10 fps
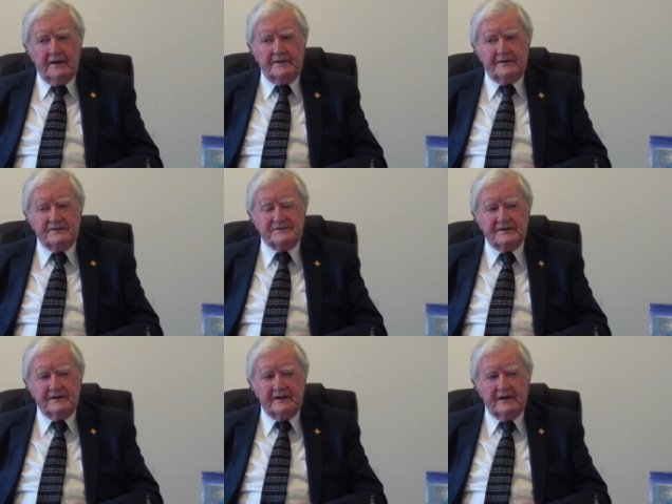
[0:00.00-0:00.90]
It
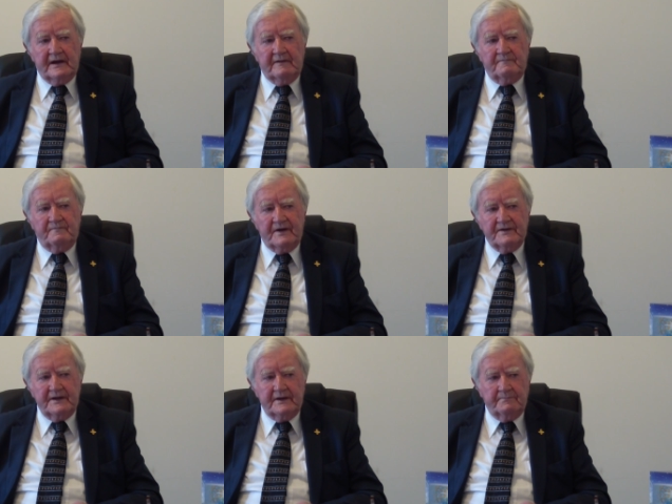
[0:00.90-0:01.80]
is a
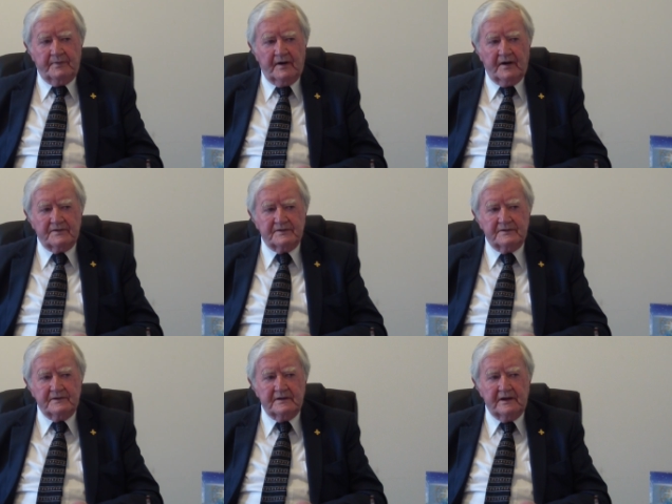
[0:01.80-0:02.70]
very
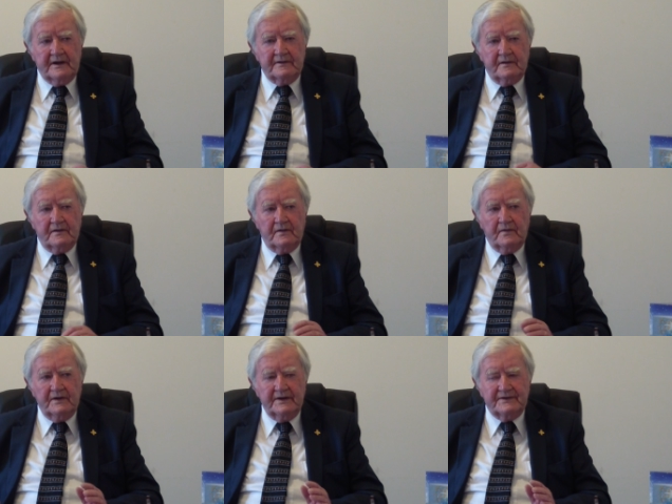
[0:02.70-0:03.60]
important and
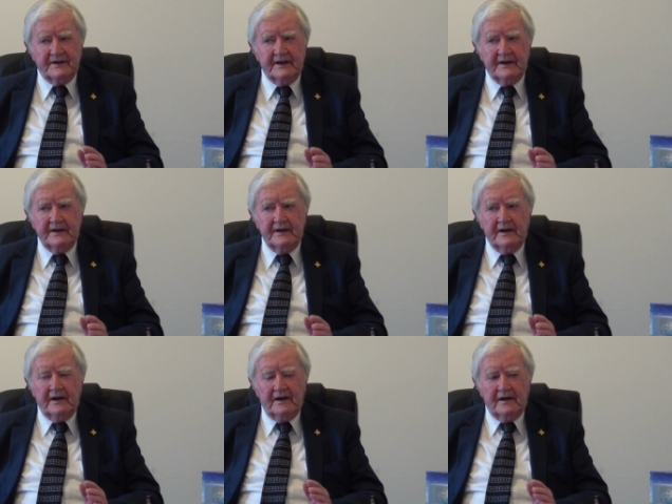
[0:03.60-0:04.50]
holy day
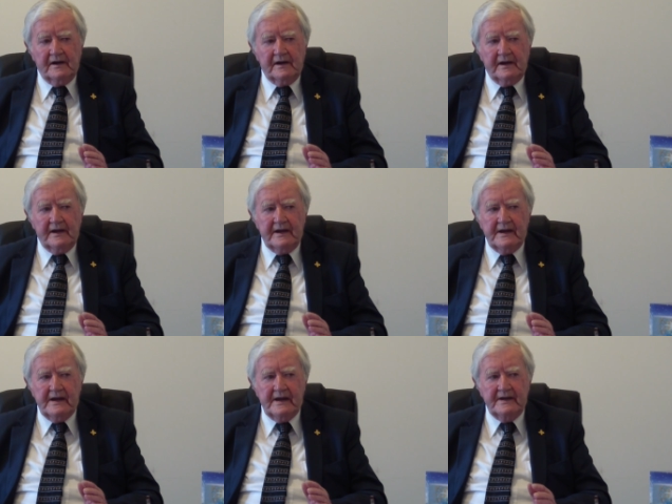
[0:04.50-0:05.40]

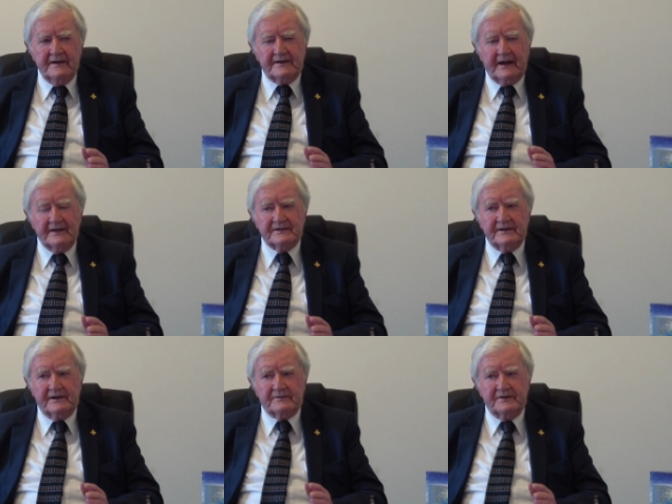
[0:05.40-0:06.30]
in
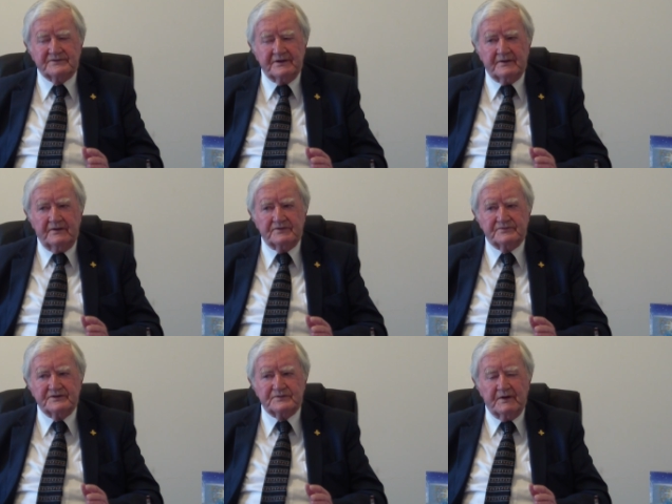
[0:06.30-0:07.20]
Catholic and Christian
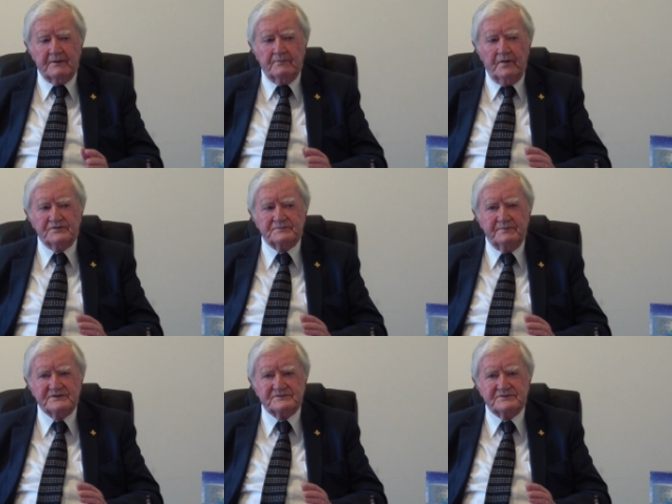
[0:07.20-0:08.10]
countries where most
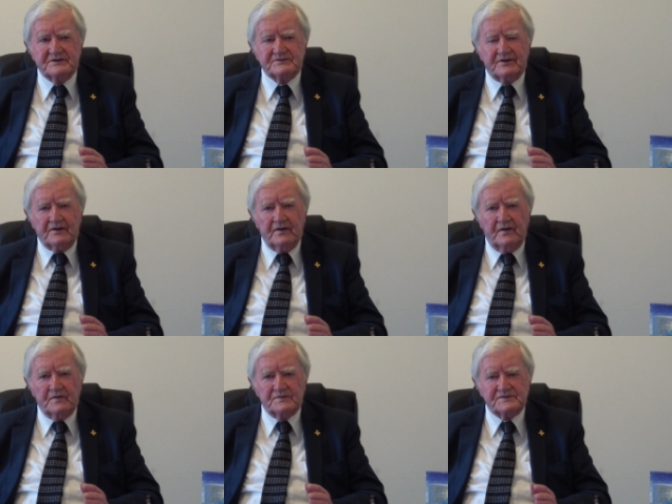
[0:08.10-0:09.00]
businesses
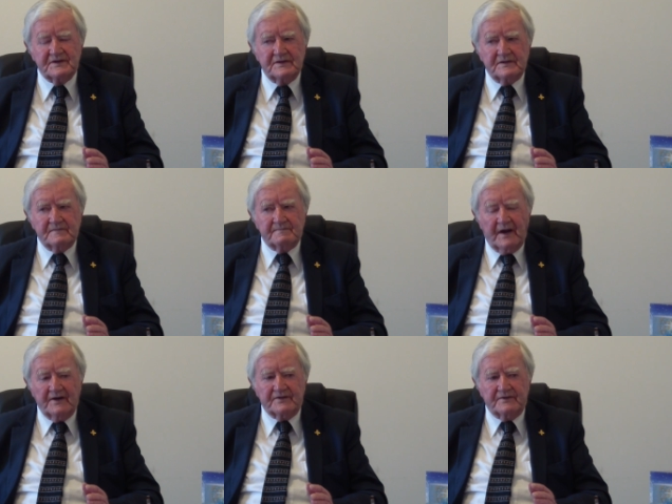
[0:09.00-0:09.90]
closed,
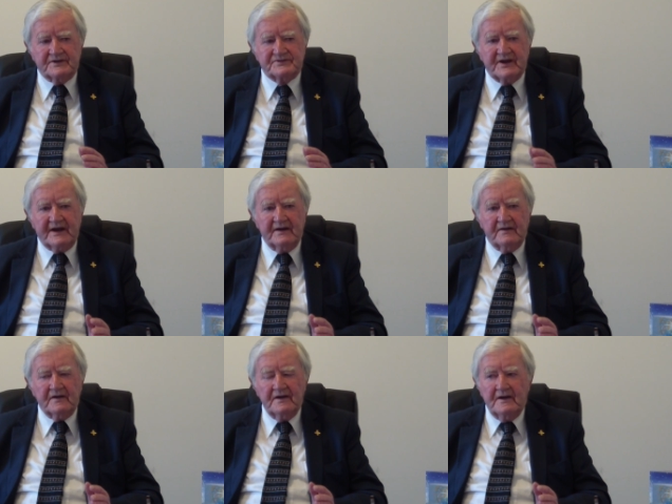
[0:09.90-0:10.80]
although the
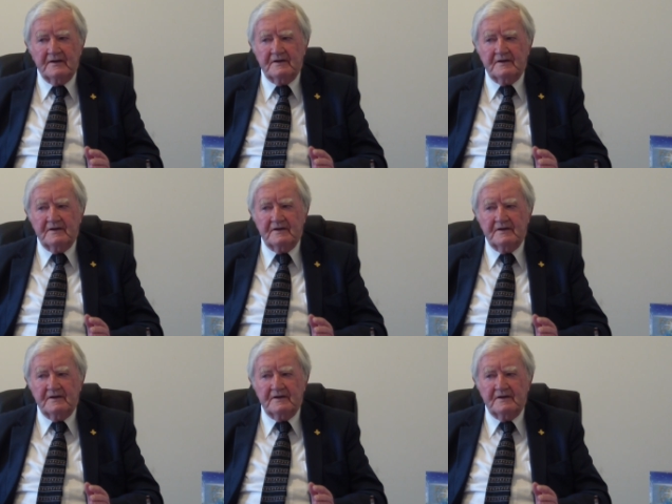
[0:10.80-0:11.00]
secular